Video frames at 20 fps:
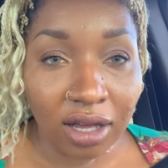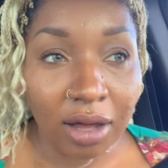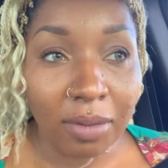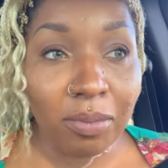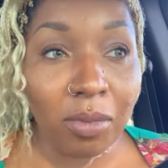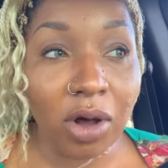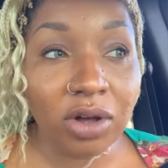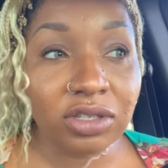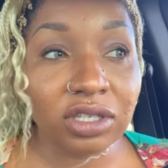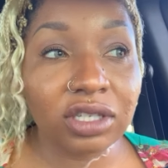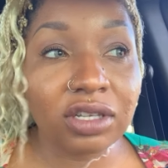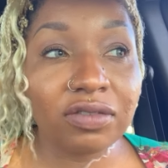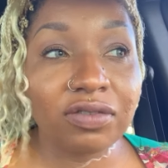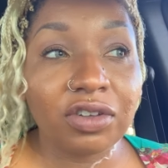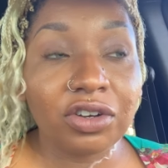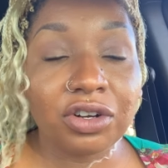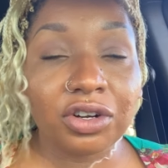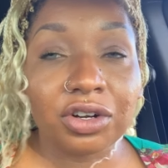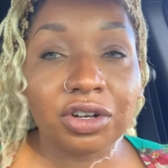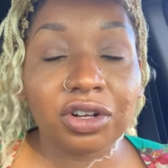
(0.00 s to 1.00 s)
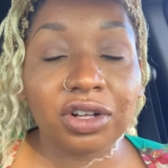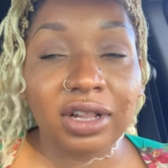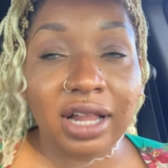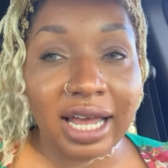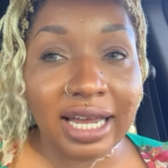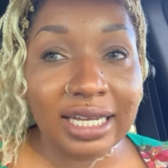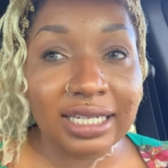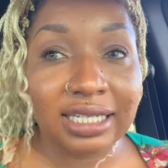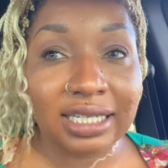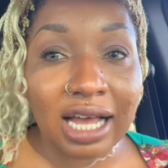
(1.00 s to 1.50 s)
Most of their
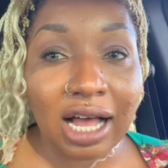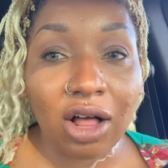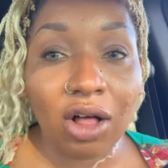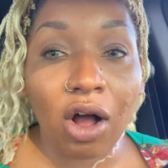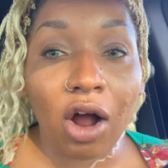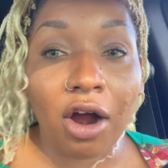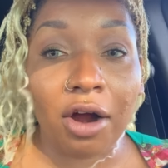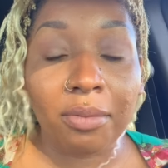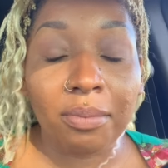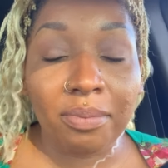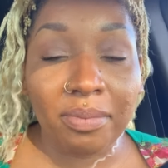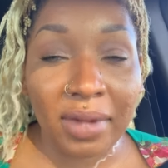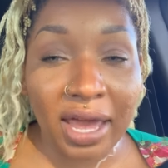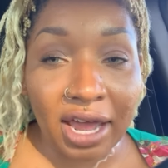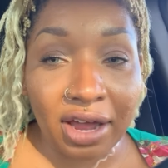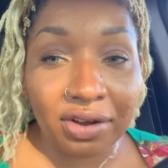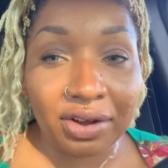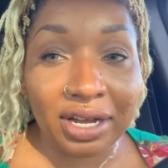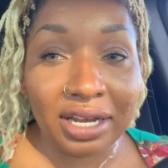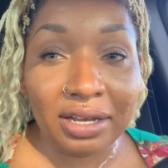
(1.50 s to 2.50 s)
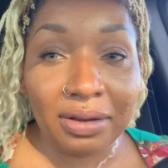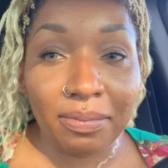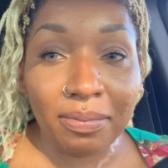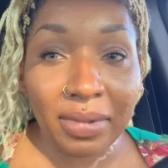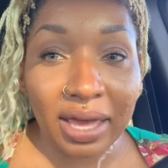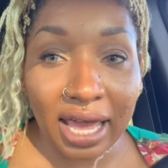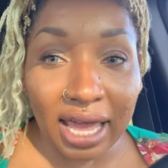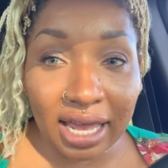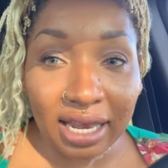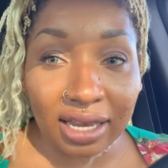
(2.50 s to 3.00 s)
clientele are married
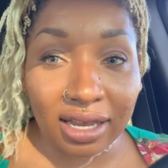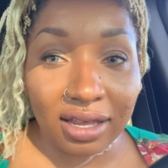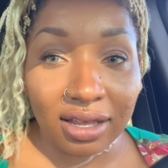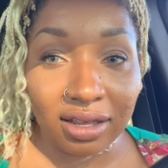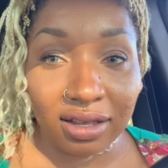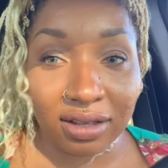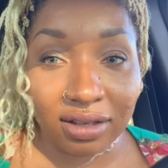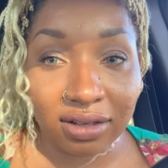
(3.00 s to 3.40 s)
men.